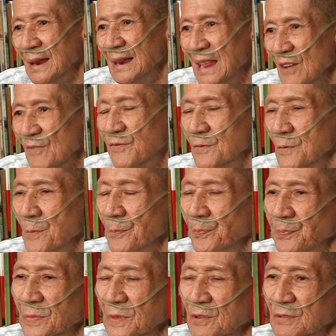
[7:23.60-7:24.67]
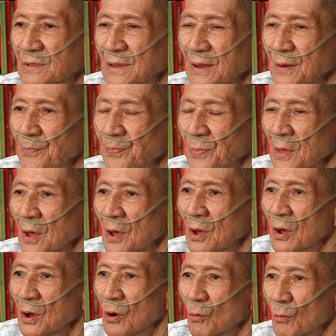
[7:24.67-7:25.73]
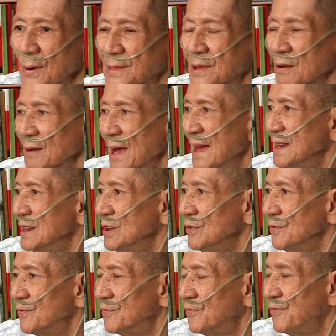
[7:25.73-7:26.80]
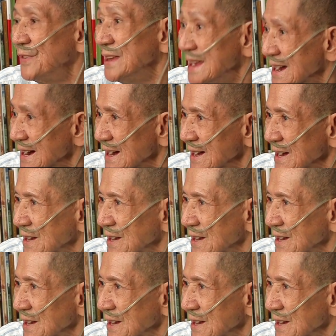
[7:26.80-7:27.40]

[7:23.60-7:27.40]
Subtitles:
live, you see, without any fear.